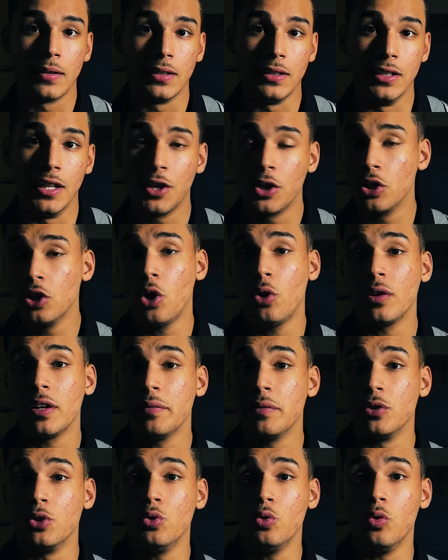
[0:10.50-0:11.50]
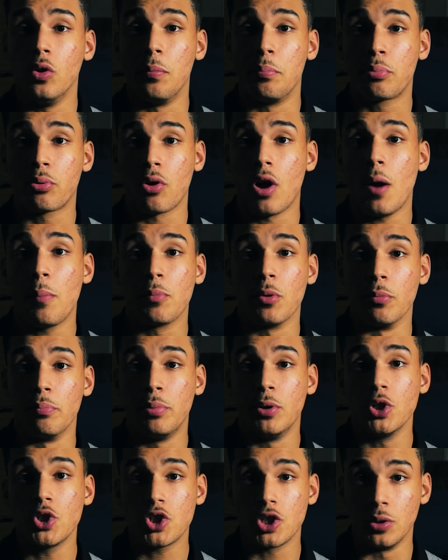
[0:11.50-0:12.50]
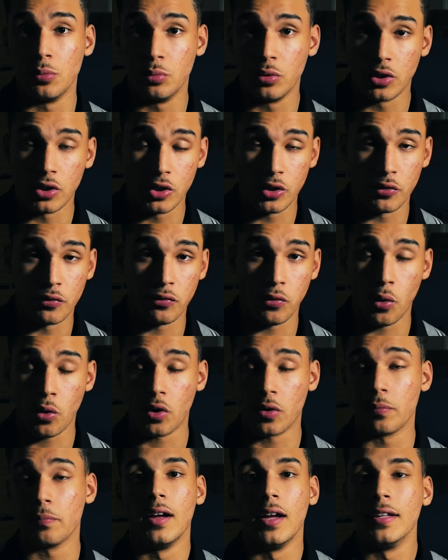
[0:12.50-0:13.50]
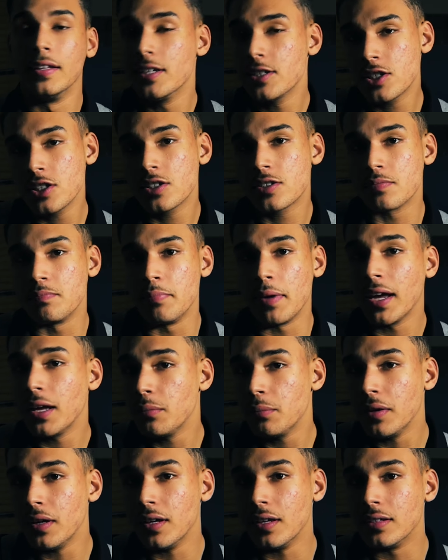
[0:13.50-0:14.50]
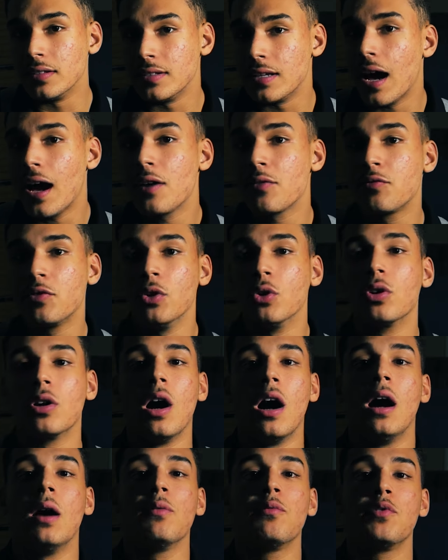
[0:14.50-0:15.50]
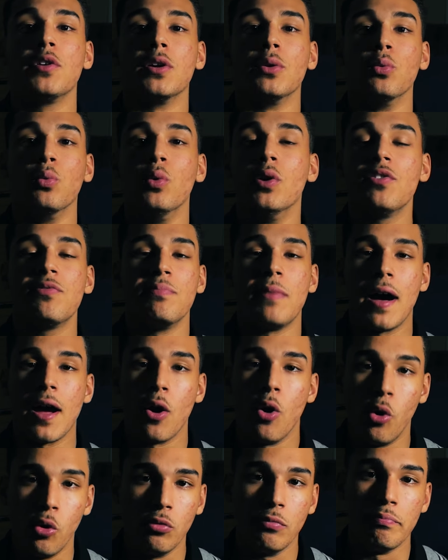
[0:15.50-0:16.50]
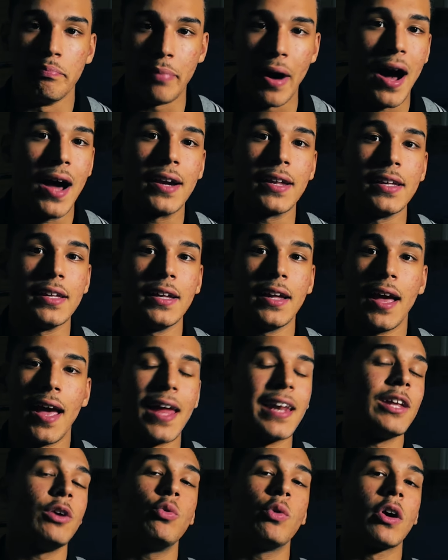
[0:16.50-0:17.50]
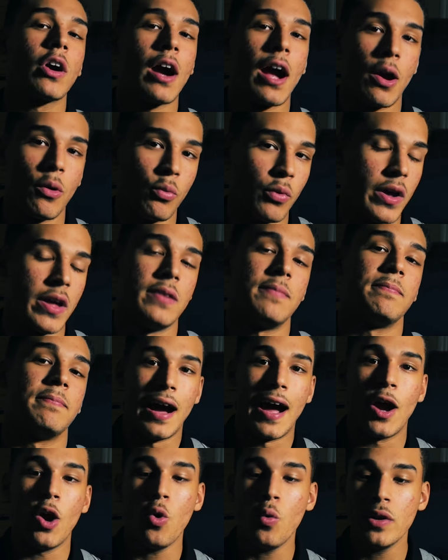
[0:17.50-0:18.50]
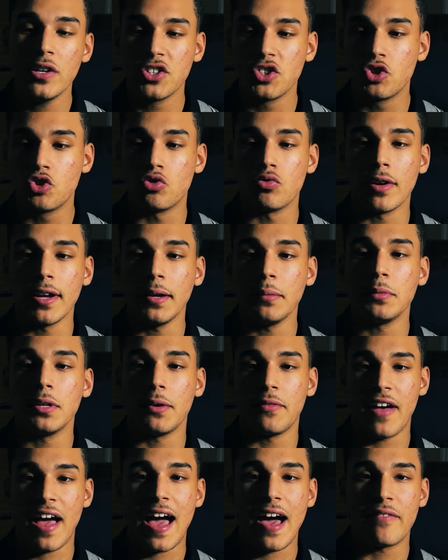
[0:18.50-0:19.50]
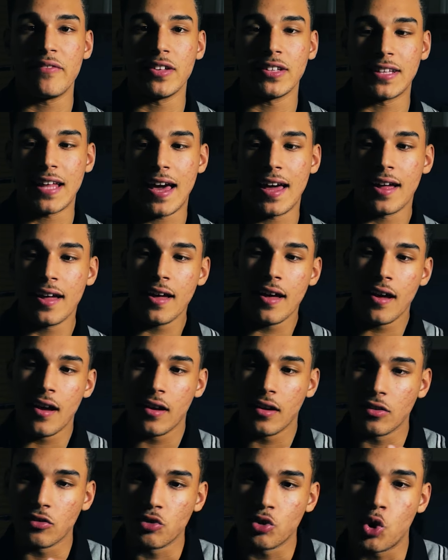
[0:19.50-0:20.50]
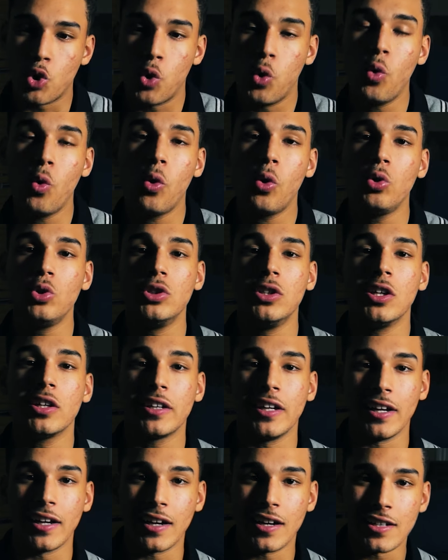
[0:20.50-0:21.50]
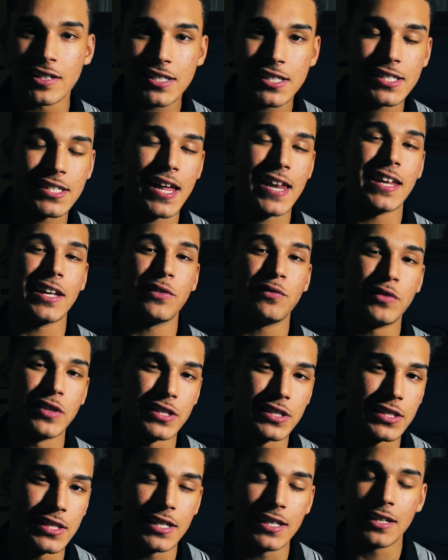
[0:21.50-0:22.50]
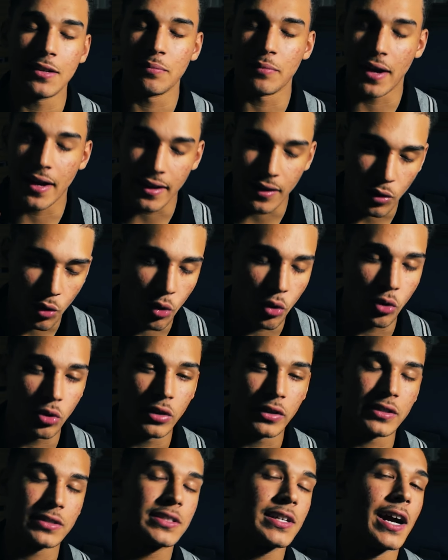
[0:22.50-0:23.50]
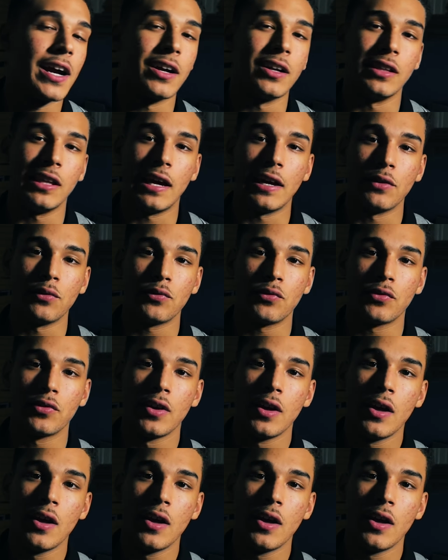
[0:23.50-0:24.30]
let alone even do a proper push-up with good form. And this just made me not feel confident with my own body anywhere I went. I always dreamed of having that cool-looking aesthetic physique my whole entire life.